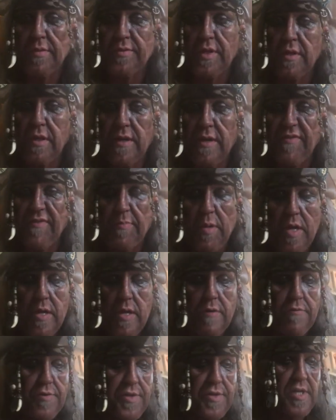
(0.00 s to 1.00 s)
of piracy
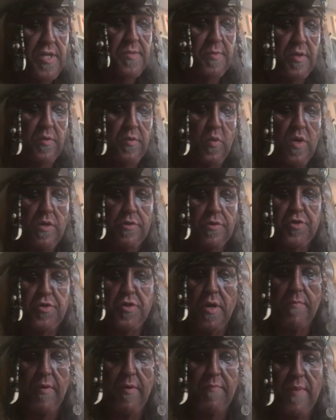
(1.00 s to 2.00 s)
has been the wildest time. I
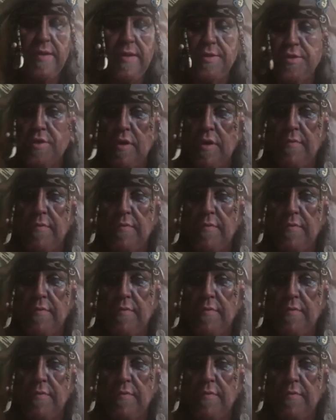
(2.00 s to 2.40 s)
met so many